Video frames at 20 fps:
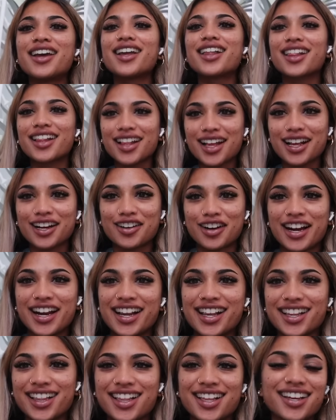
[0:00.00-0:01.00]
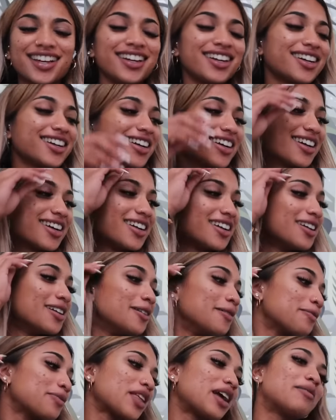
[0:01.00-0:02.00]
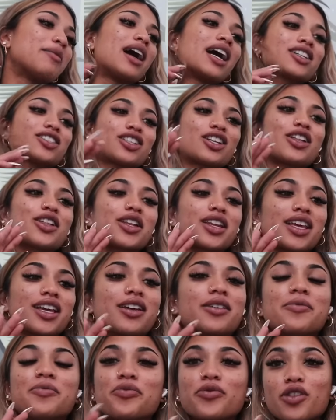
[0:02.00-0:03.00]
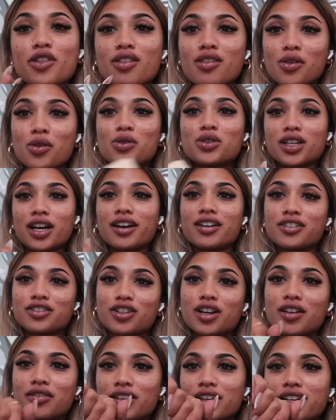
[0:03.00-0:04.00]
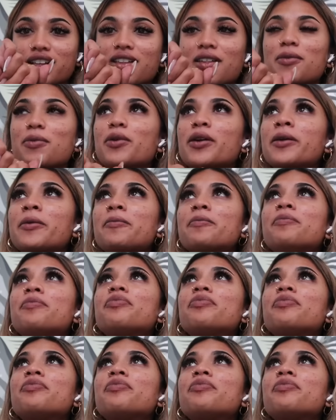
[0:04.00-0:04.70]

Isn't that crazy? I'm actually like so tired of traveling at this point.